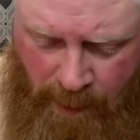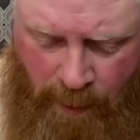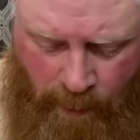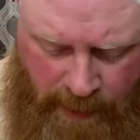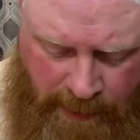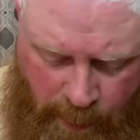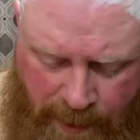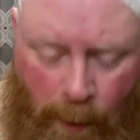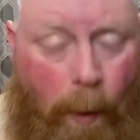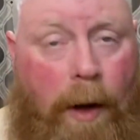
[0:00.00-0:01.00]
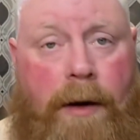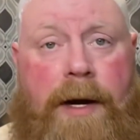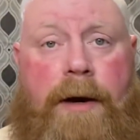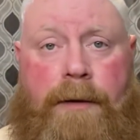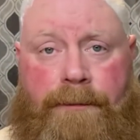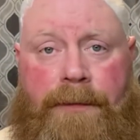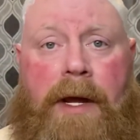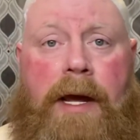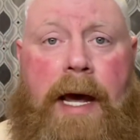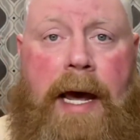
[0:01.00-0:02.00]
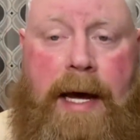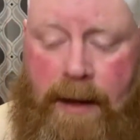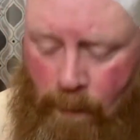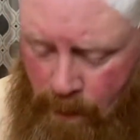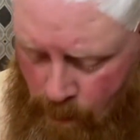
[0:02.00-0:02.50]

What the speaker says: to run a little bit of water here, and we will